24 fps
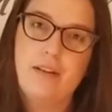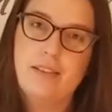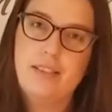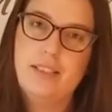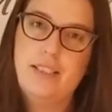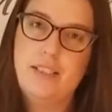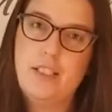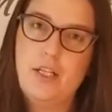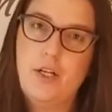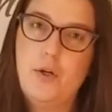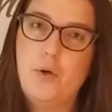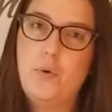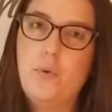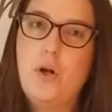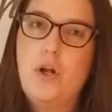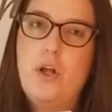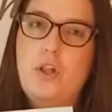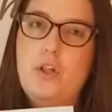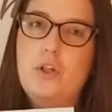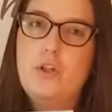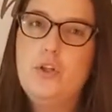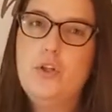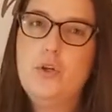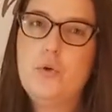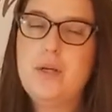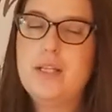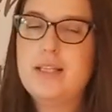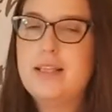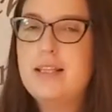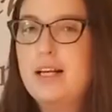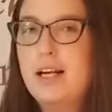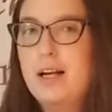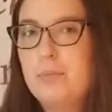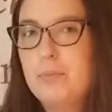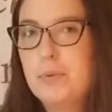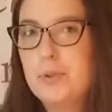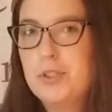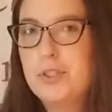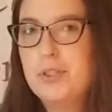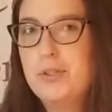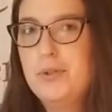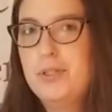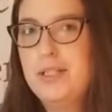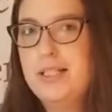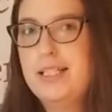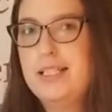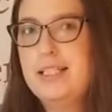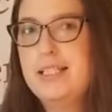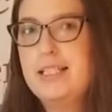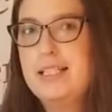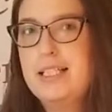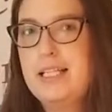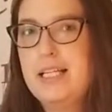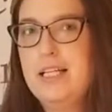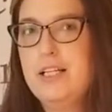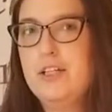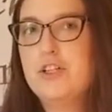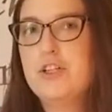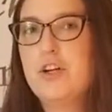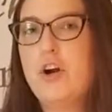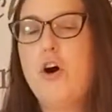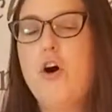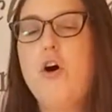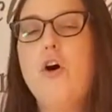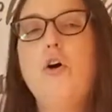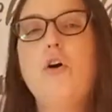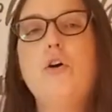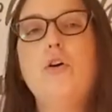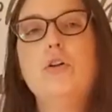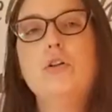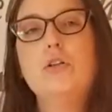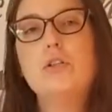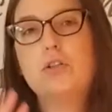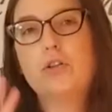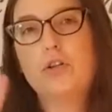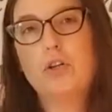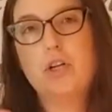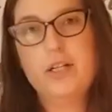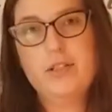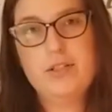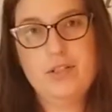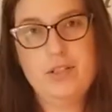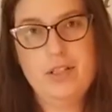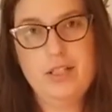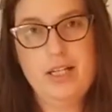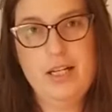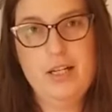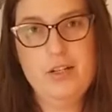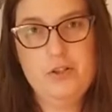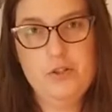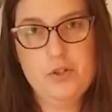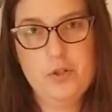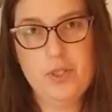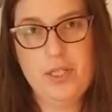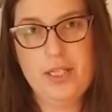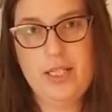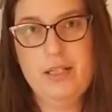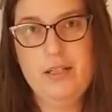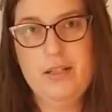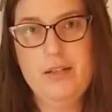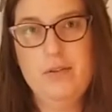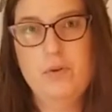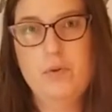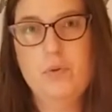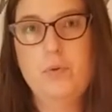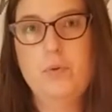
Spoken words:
So you get the opportunity to teach all across the country